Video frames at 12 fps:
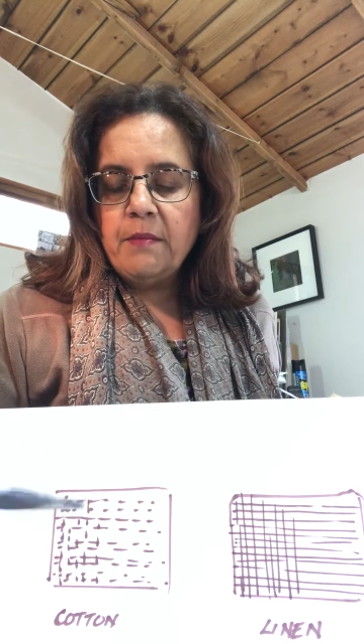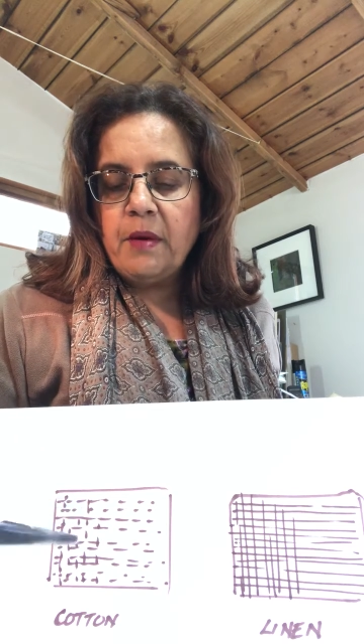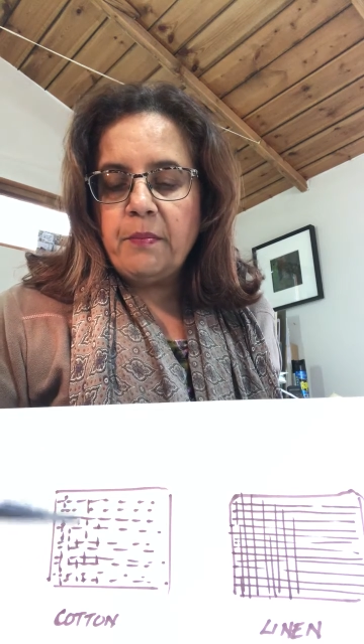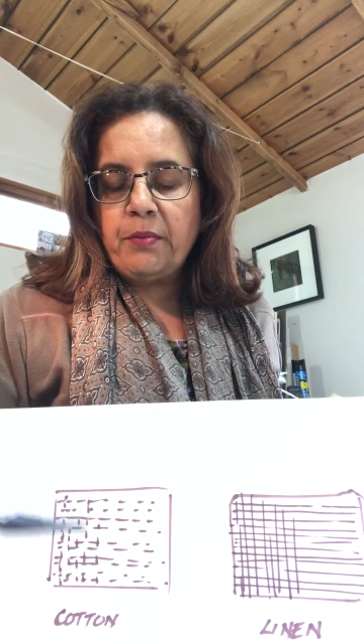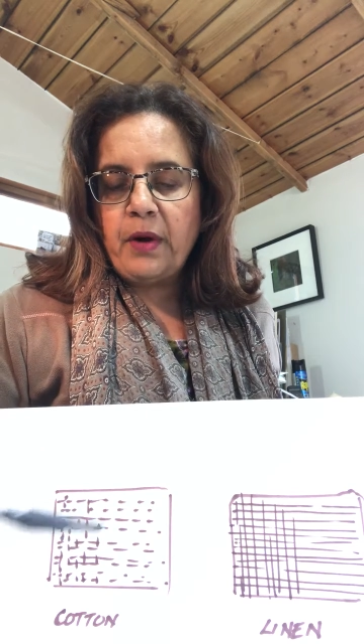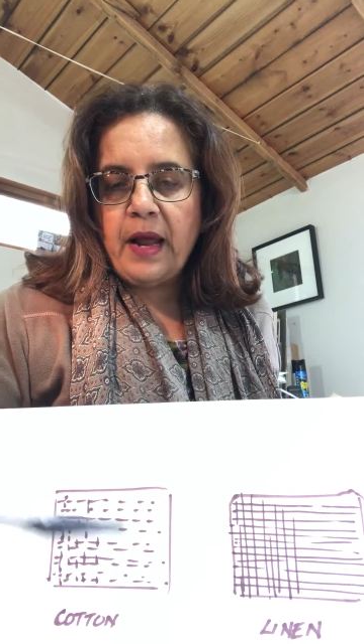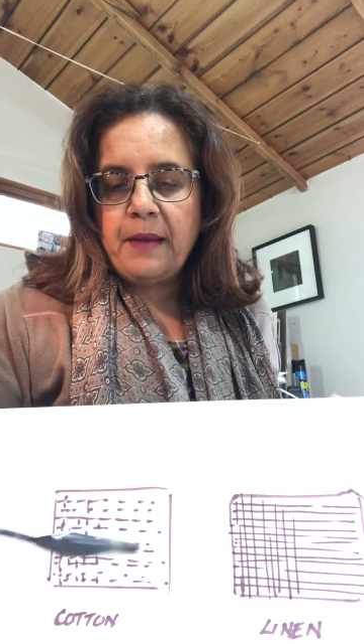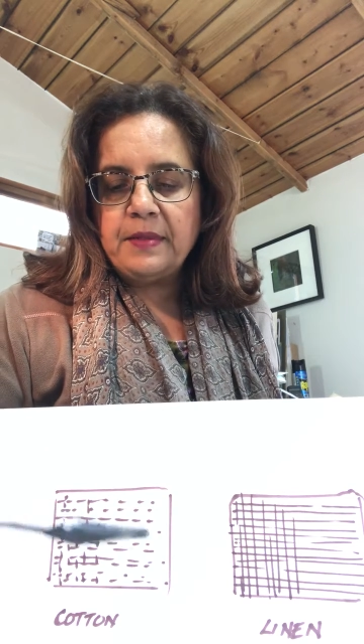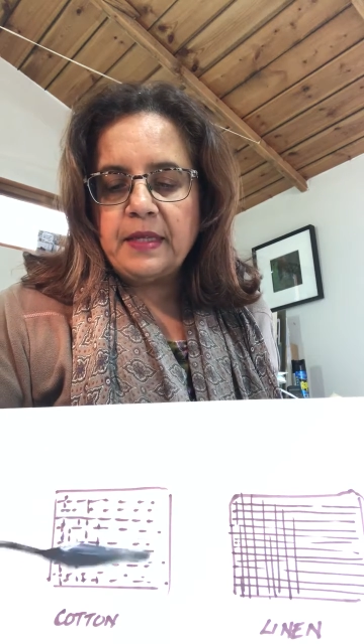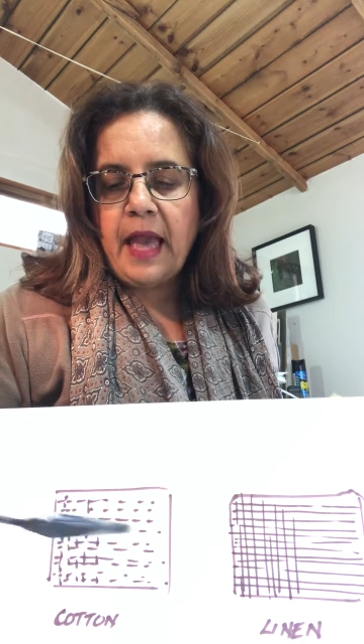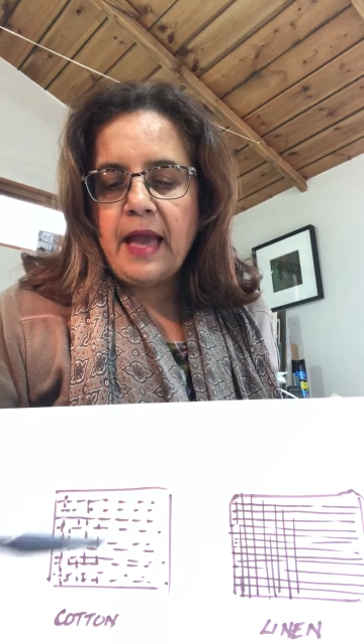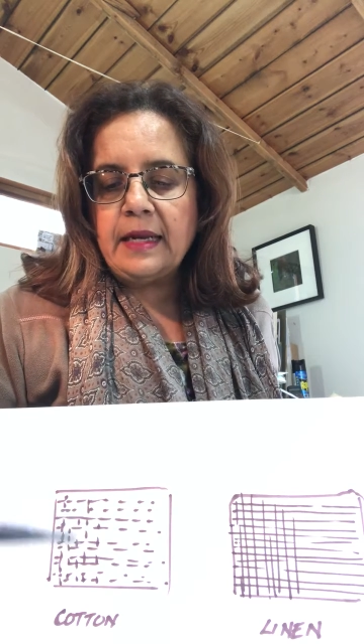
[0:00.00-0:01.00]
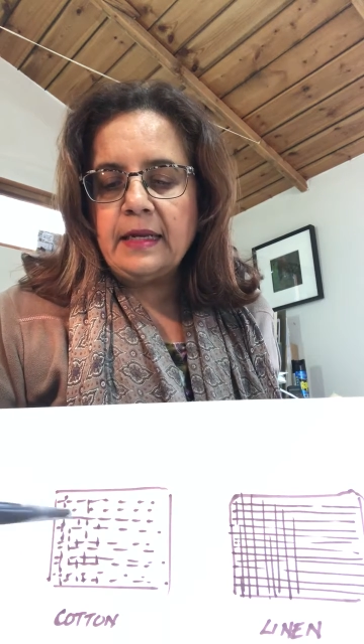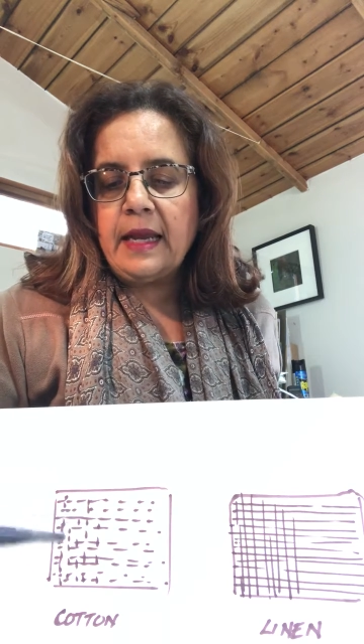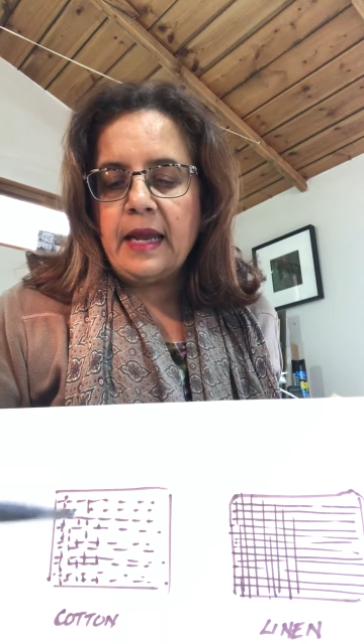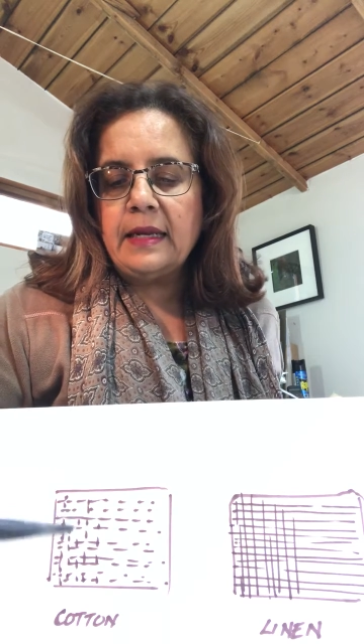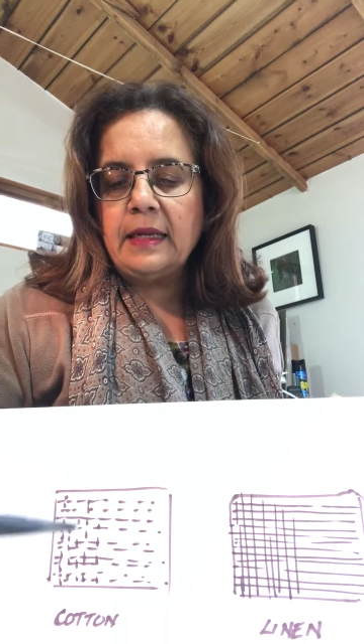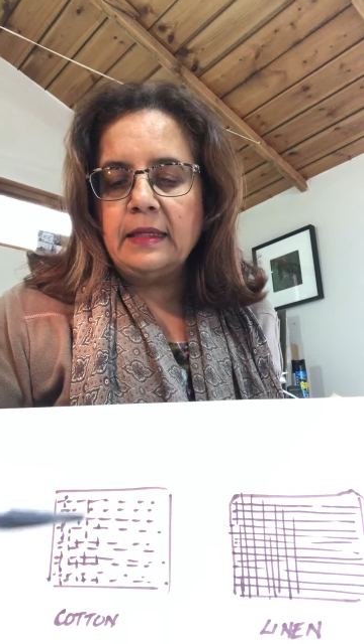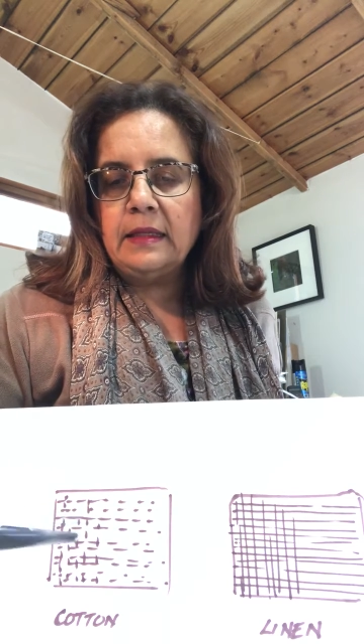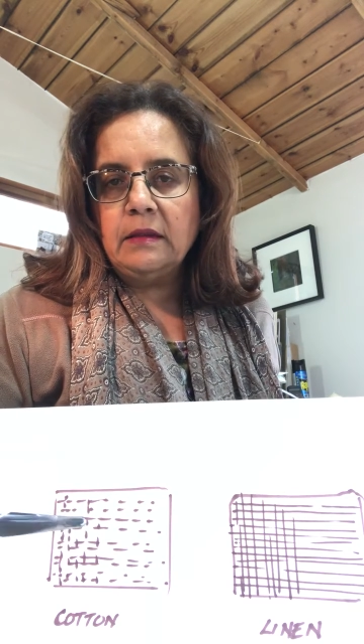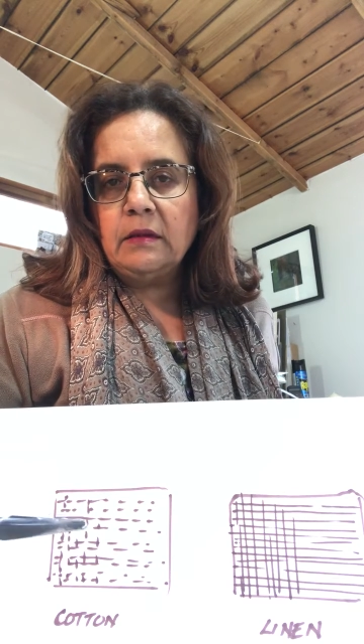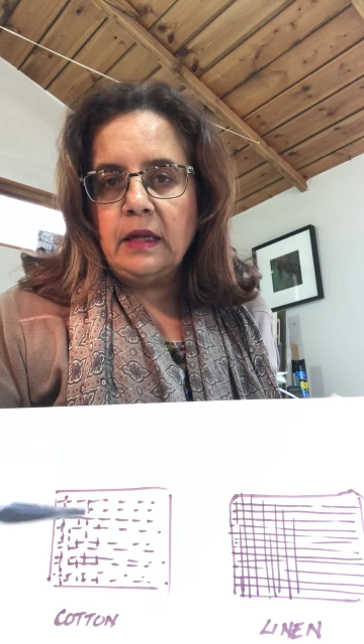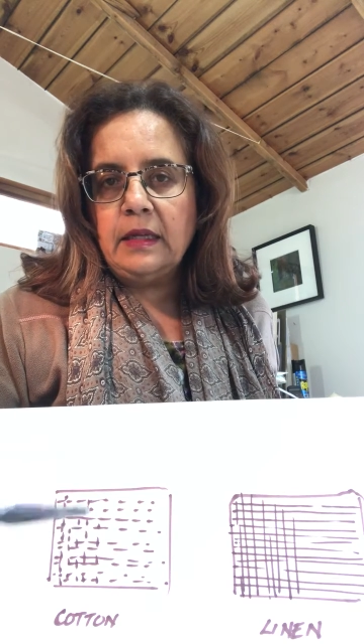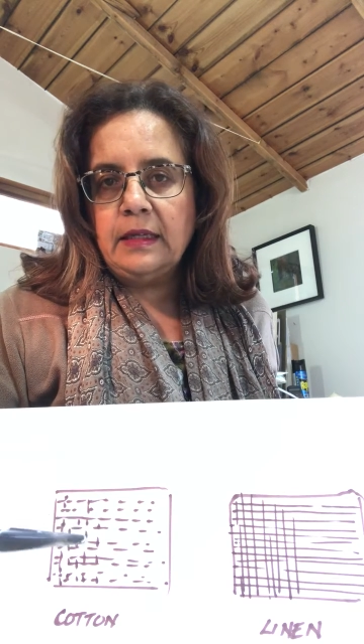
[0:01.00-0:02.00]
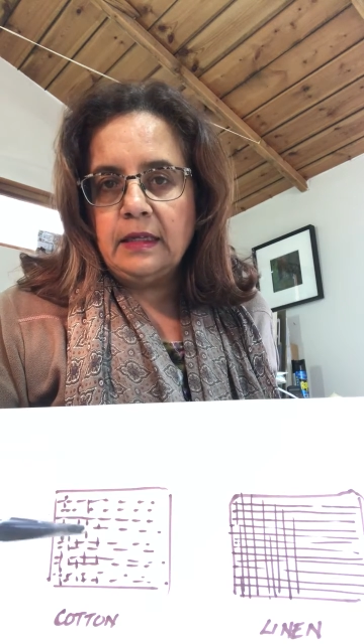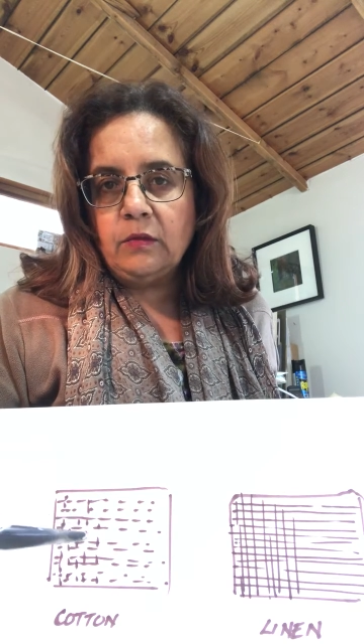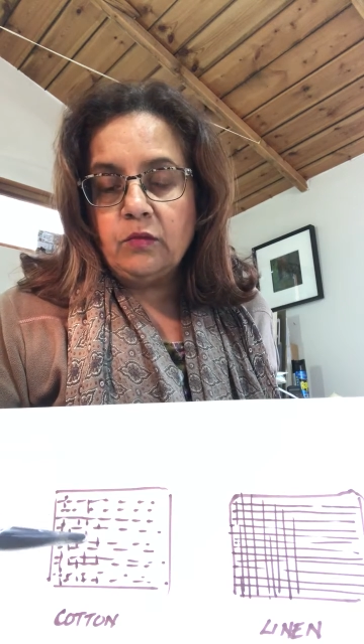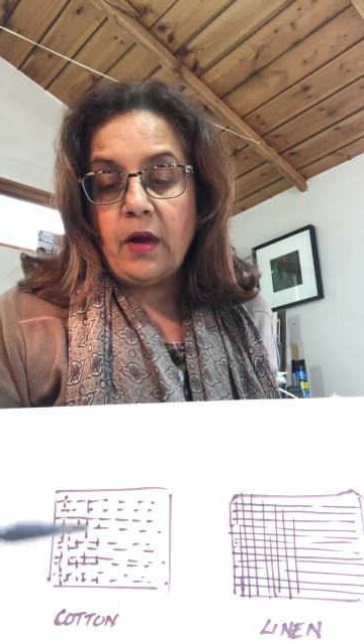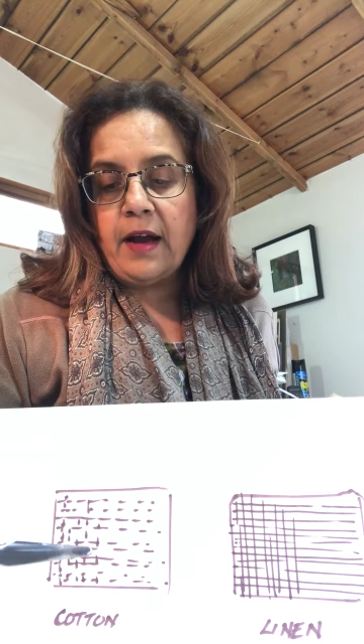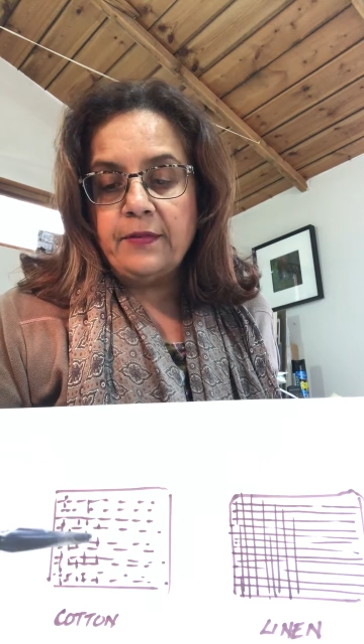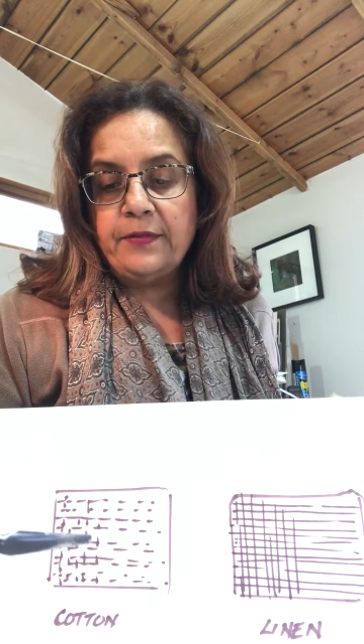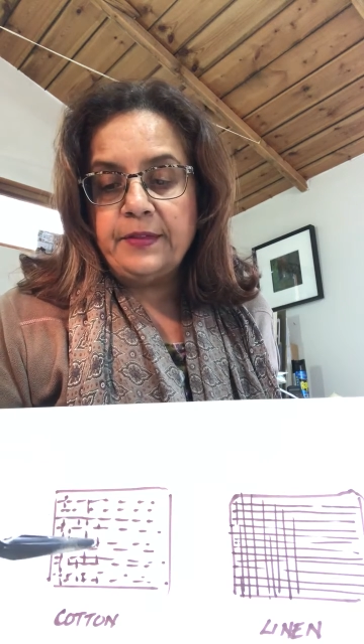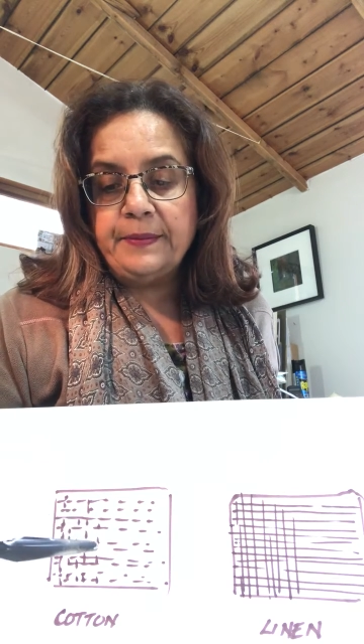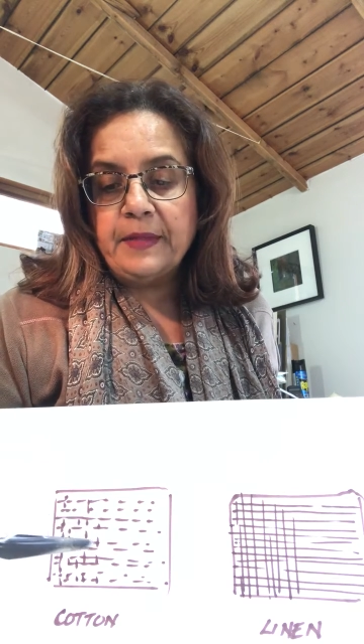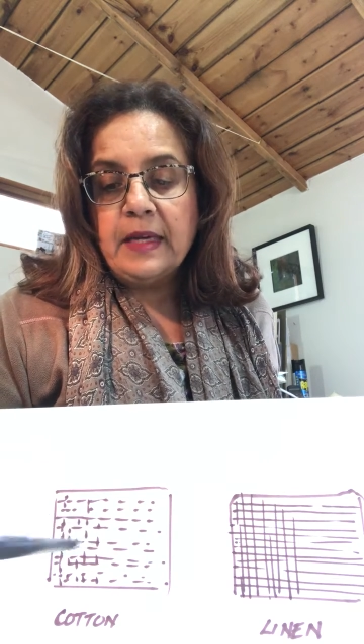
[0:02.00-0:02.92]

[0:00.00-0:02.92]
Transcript: but perhaps can get a little rough.